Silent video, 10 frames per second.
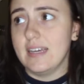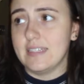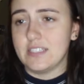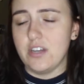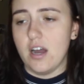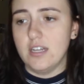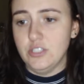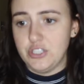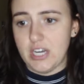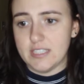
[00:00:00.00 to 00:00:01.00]
it's
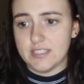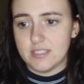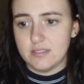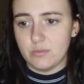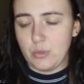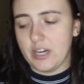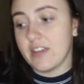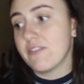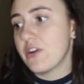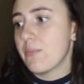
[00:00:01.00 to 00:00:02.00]
not just
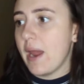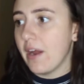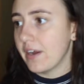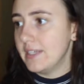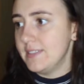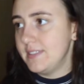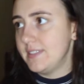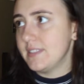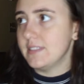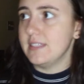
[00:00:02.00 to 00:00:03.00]
working for your
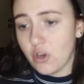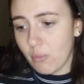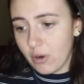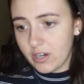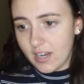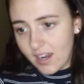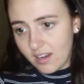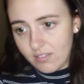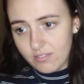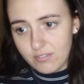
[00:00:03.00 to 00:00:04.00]
parents, you're
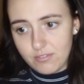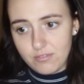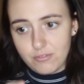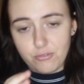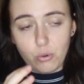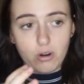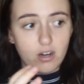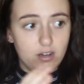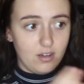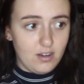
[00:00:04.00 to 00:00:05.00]
working
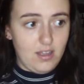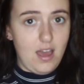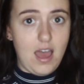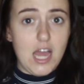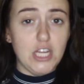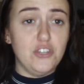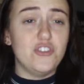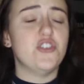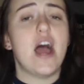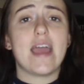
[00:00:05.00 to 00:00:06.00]
for a
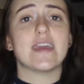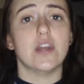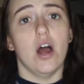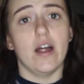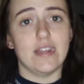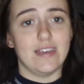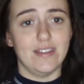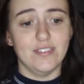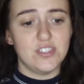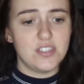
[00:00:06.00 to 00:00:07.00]
giant
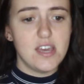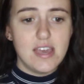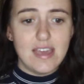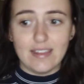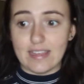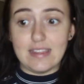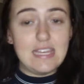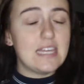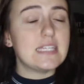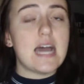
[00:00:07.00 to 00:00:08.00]
audience, like
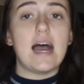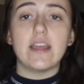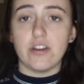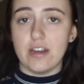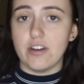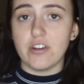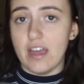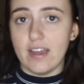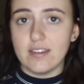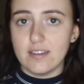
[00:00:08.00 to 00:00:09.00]
the entire
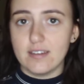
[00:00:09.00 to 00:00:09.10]
internet,